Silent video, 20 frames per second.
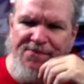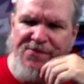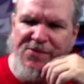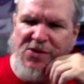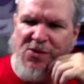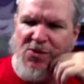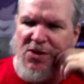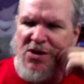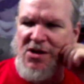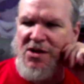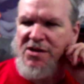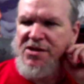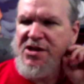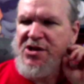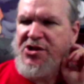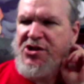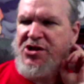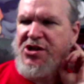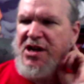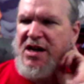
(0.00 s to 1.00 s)
The world is
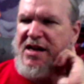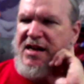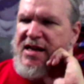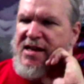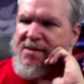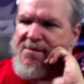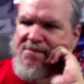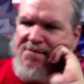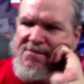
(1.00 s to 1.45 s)
shitty.